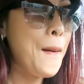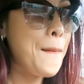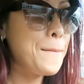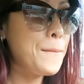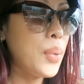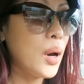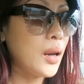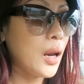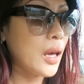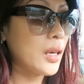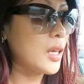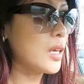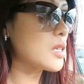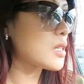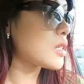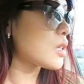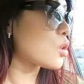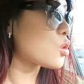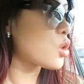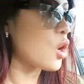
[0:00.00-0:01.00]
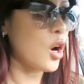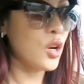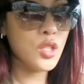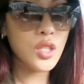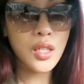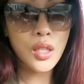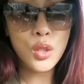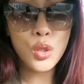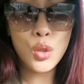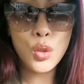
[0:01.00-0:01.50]
But I guess they're
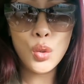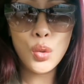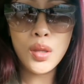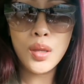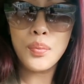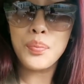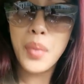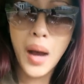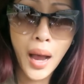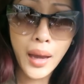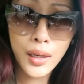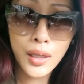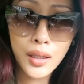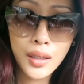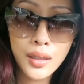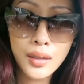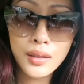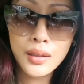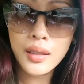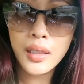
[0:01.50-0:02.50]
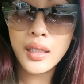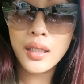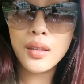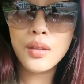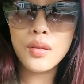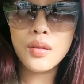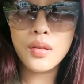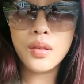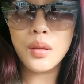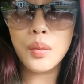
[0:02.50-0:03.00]
charging it to the buyer, like
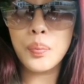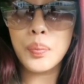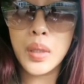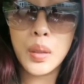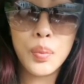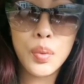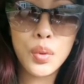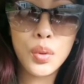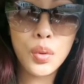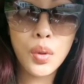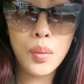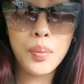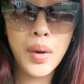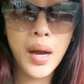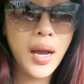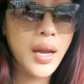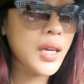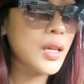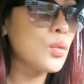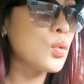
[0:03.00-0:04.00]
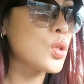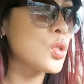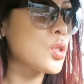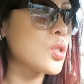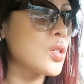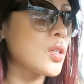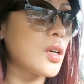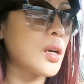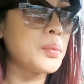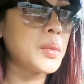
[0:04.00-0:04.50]
the people who are buying,
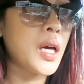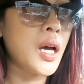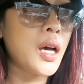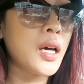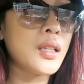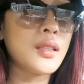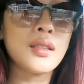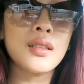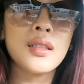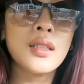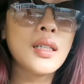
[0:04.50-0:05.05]
which I'm not,